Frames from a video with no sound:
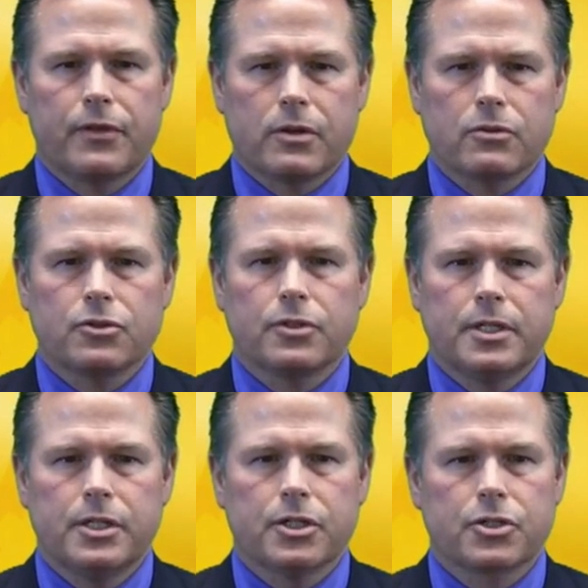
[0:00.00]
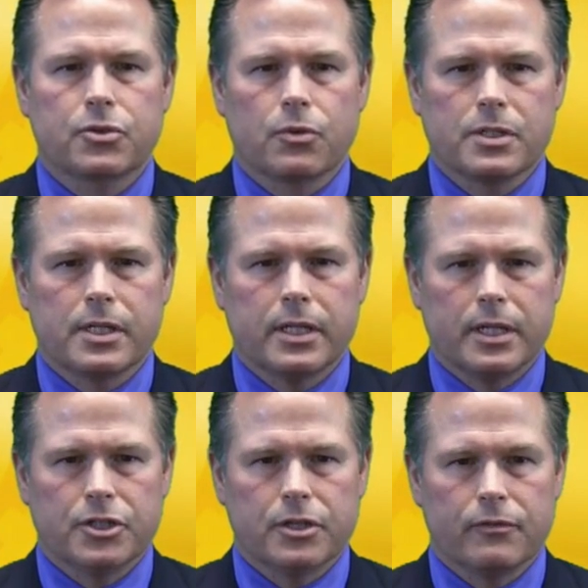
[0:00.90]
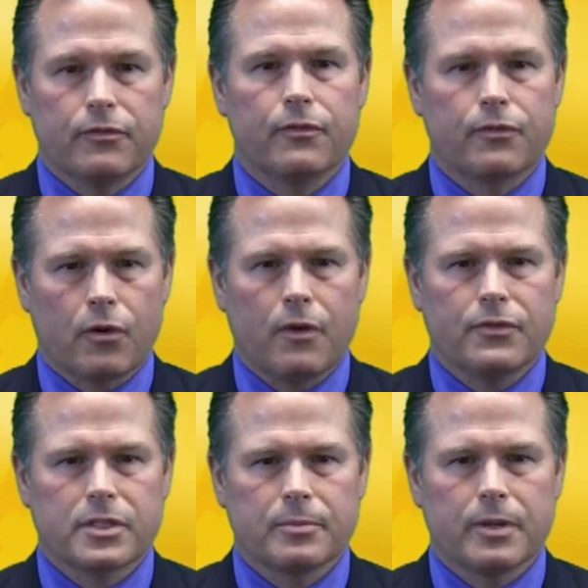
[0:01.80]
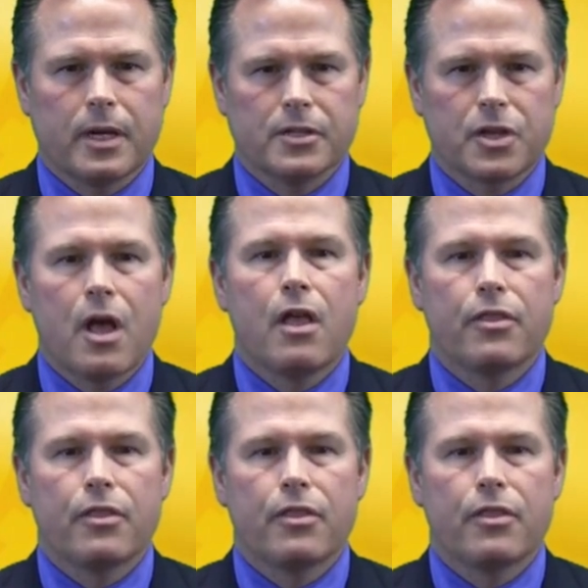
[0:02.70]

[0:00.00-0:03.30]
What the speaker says: Federal Strategic Sourcing Initiative for Office Supplies